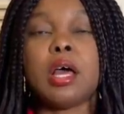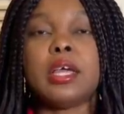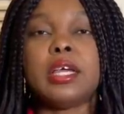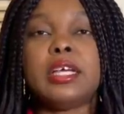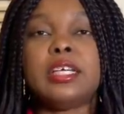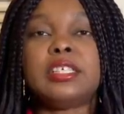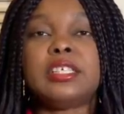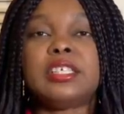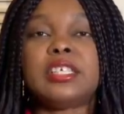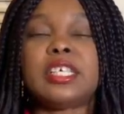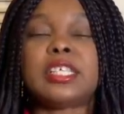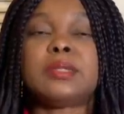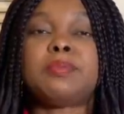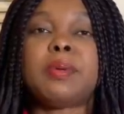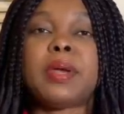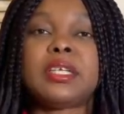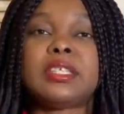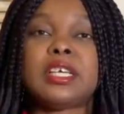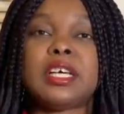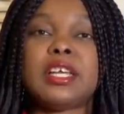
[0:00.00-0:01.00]
it is
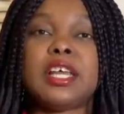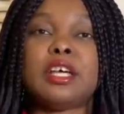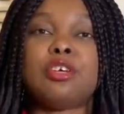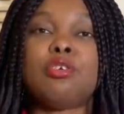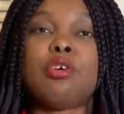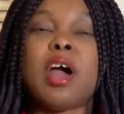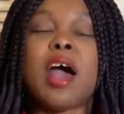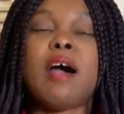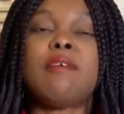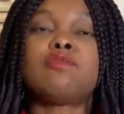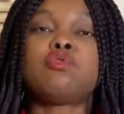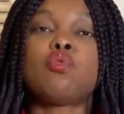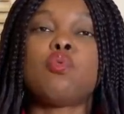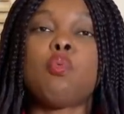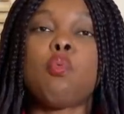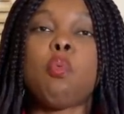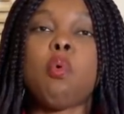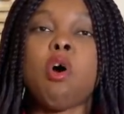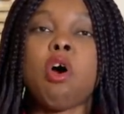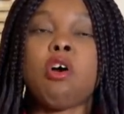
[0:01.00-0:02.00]
expected that you have to
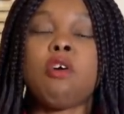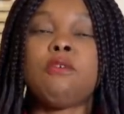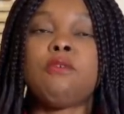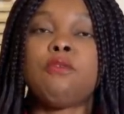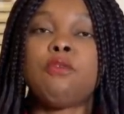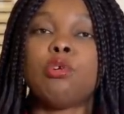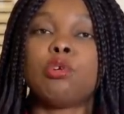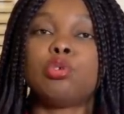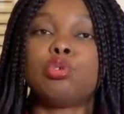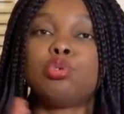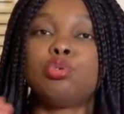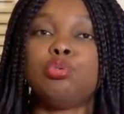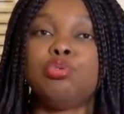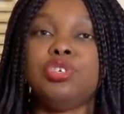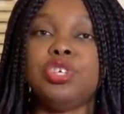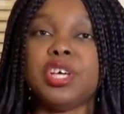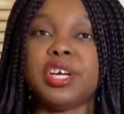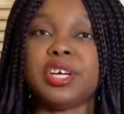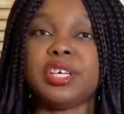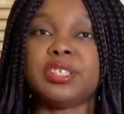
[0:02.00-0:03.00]
work for two
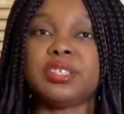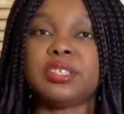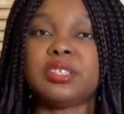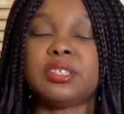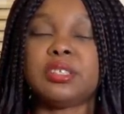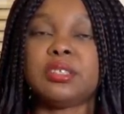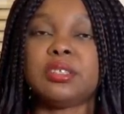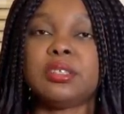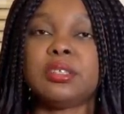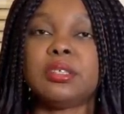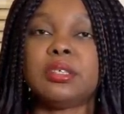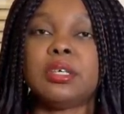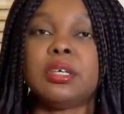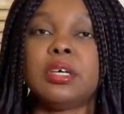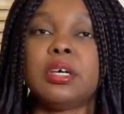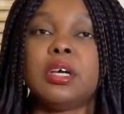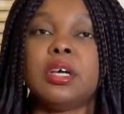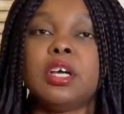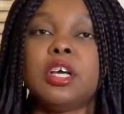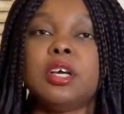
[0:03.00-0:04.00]
years
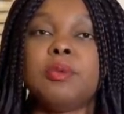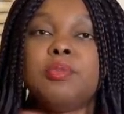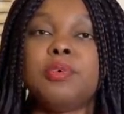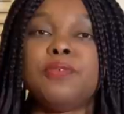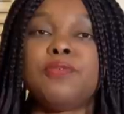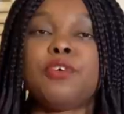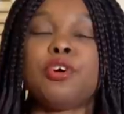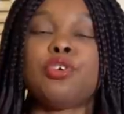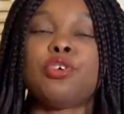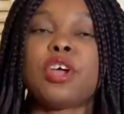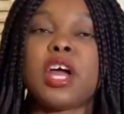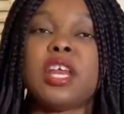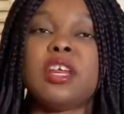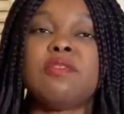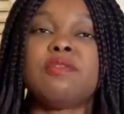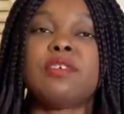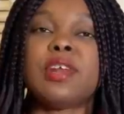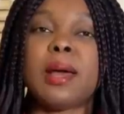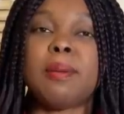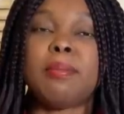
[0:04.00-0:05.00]
before you can
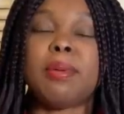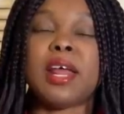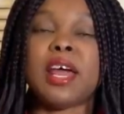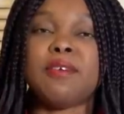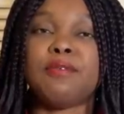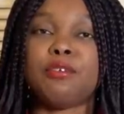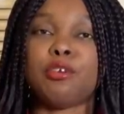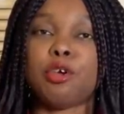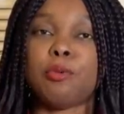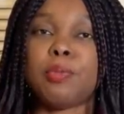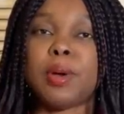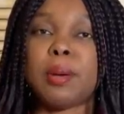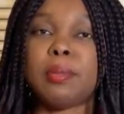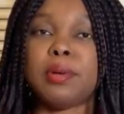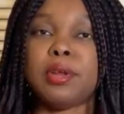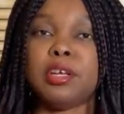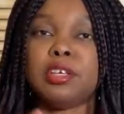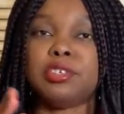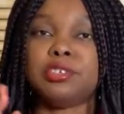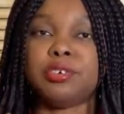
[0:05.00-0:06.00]
even apply for your
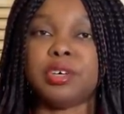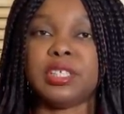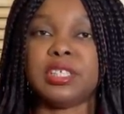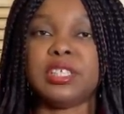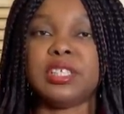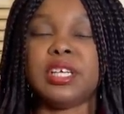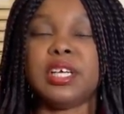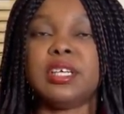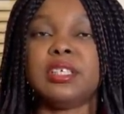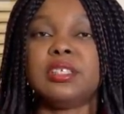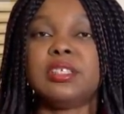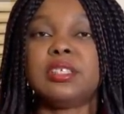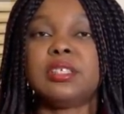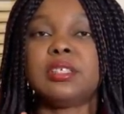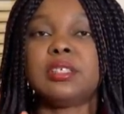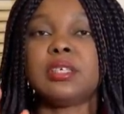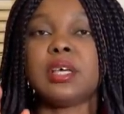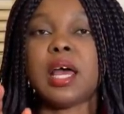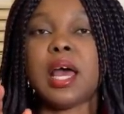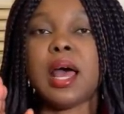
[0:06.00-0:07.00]
permanent resident
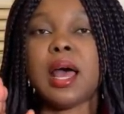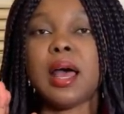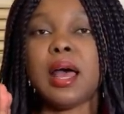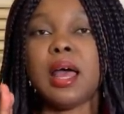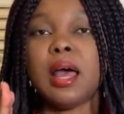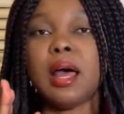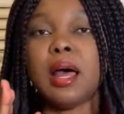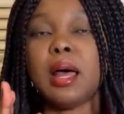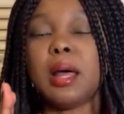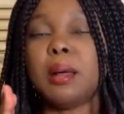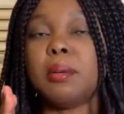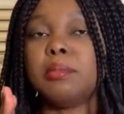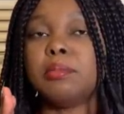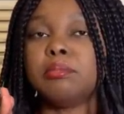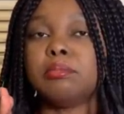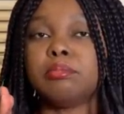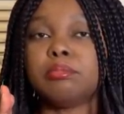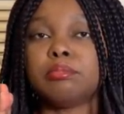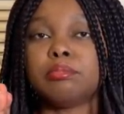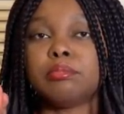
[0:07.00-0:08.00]
um,
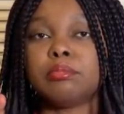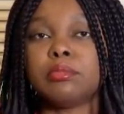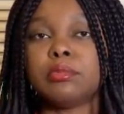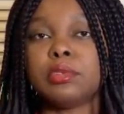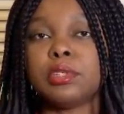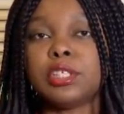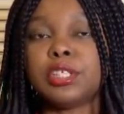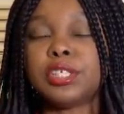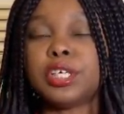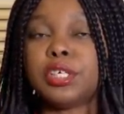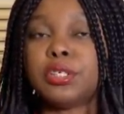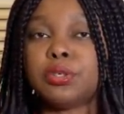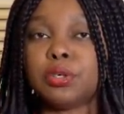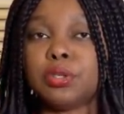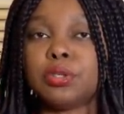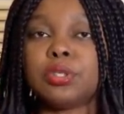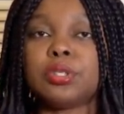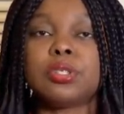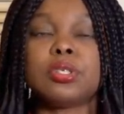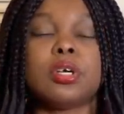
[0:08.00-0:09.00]

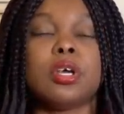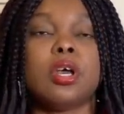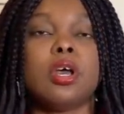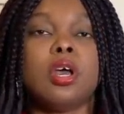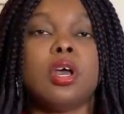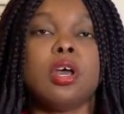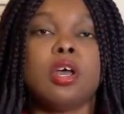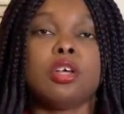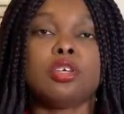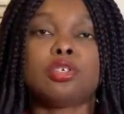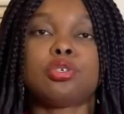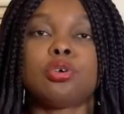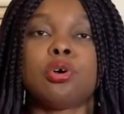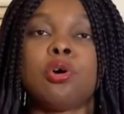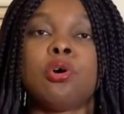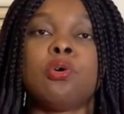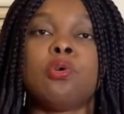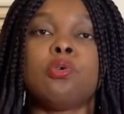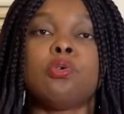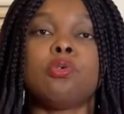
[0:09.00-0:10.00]
status.
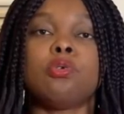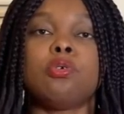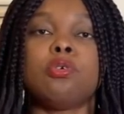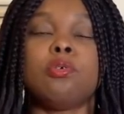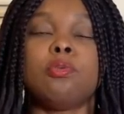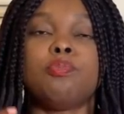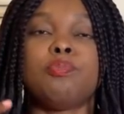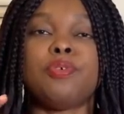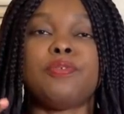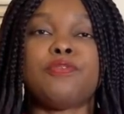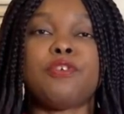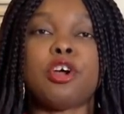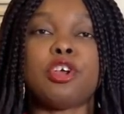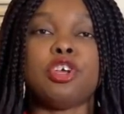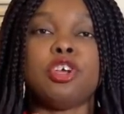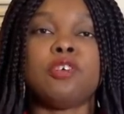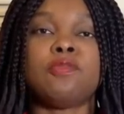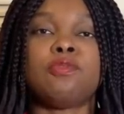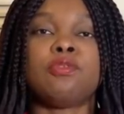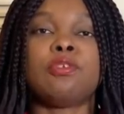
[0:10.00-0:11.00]
So before
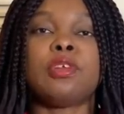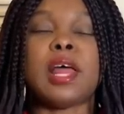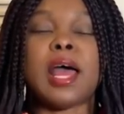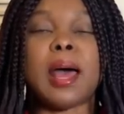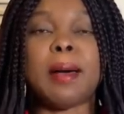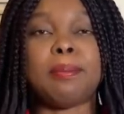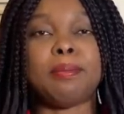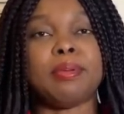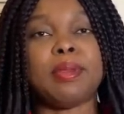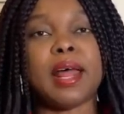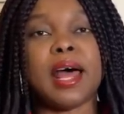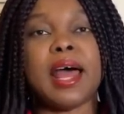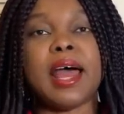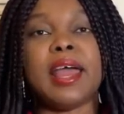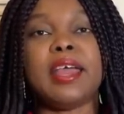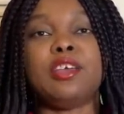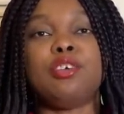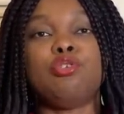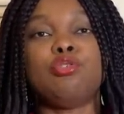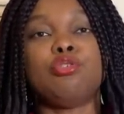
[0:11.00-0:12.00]
you even
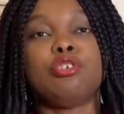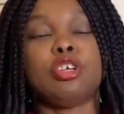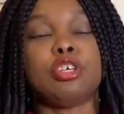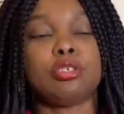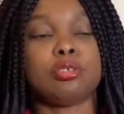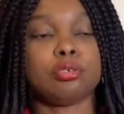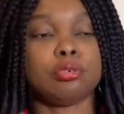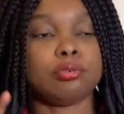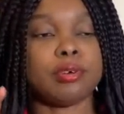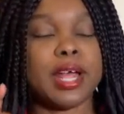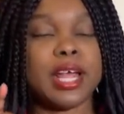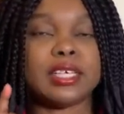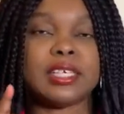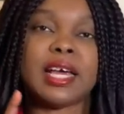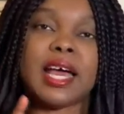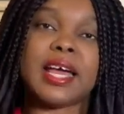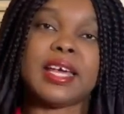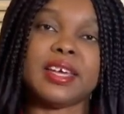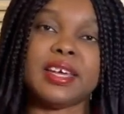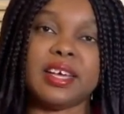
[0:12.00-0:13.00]
apply, you need to write
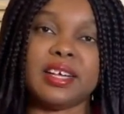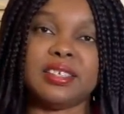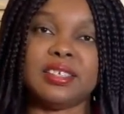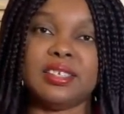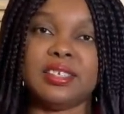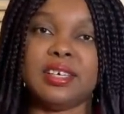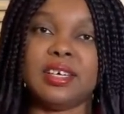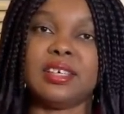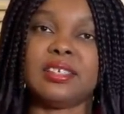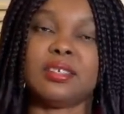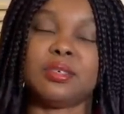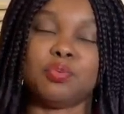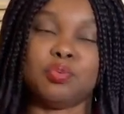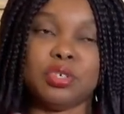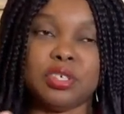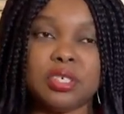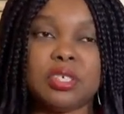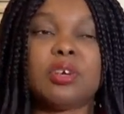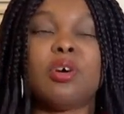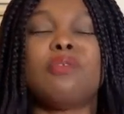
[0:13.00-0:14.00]
I E L T S,
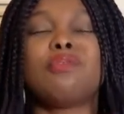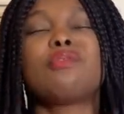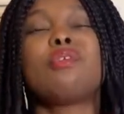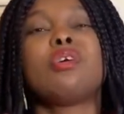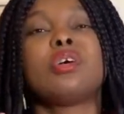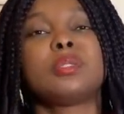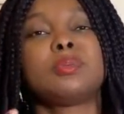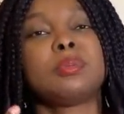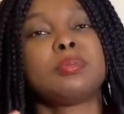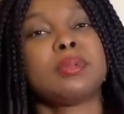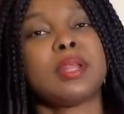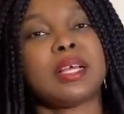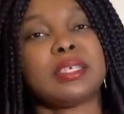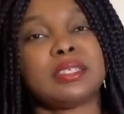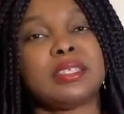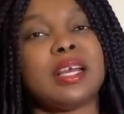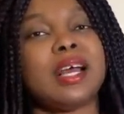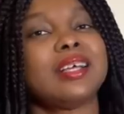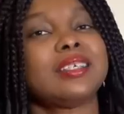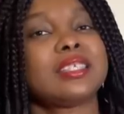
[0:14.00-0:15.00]
which of course people are
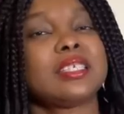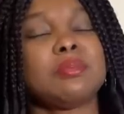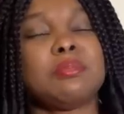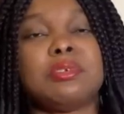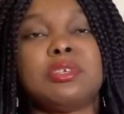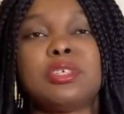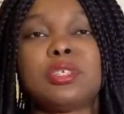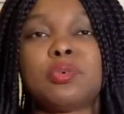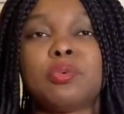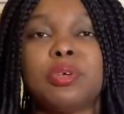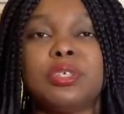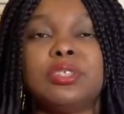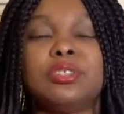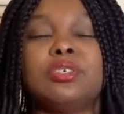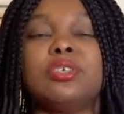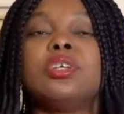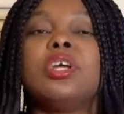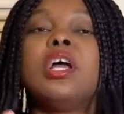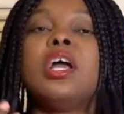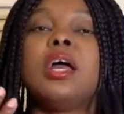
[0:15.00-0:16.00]
still asking me this
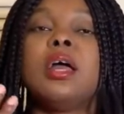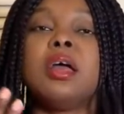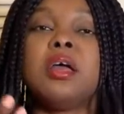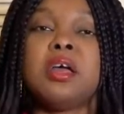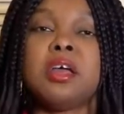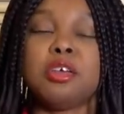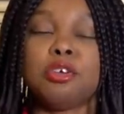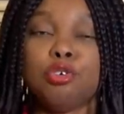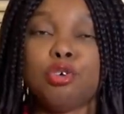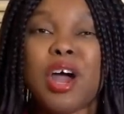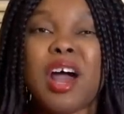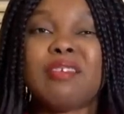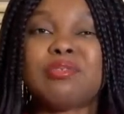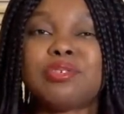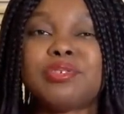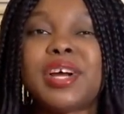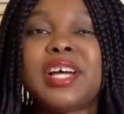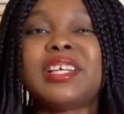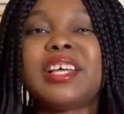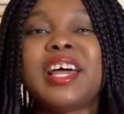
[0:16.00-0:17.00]
question. You have
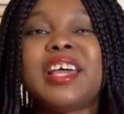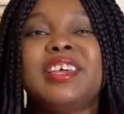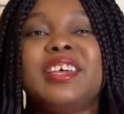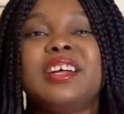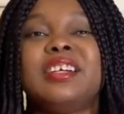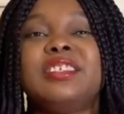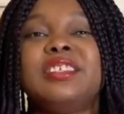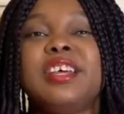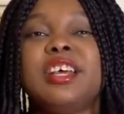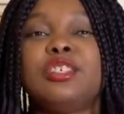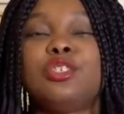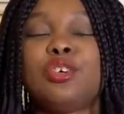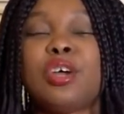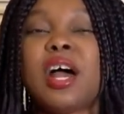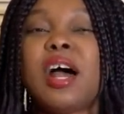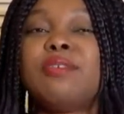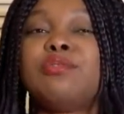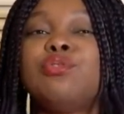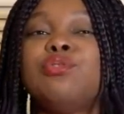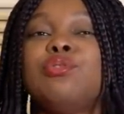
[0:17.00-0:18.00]
to write I E L T S, you
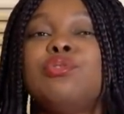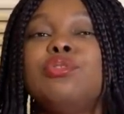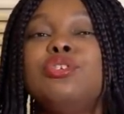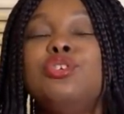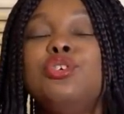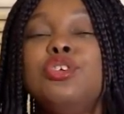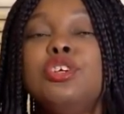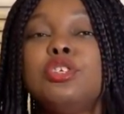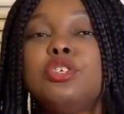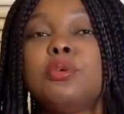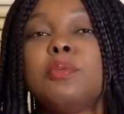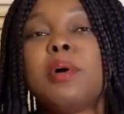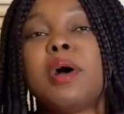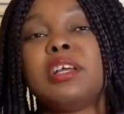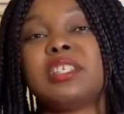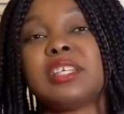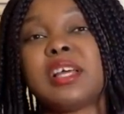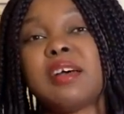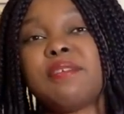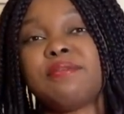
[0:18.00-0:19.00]
have to you need to
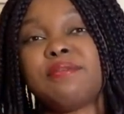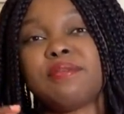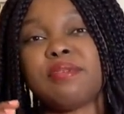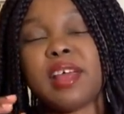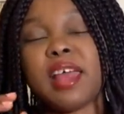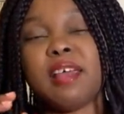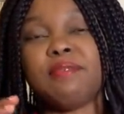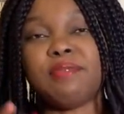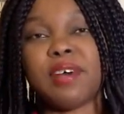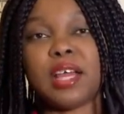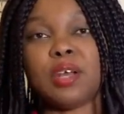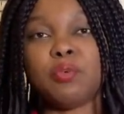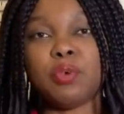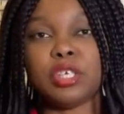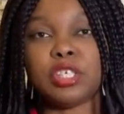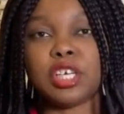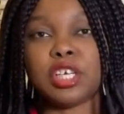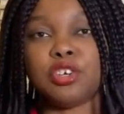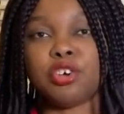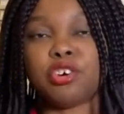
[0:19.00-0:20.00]
have
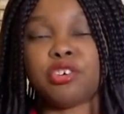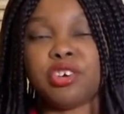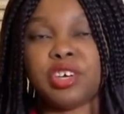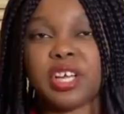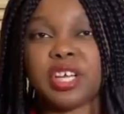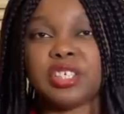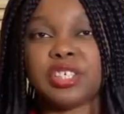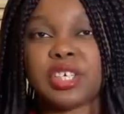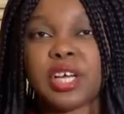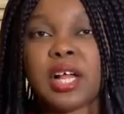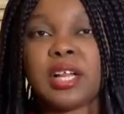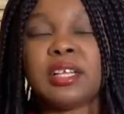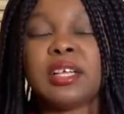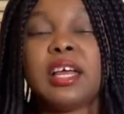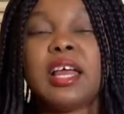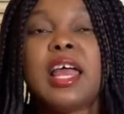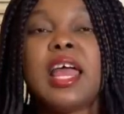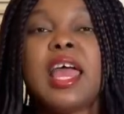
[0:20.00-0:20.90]
evaluated your credential,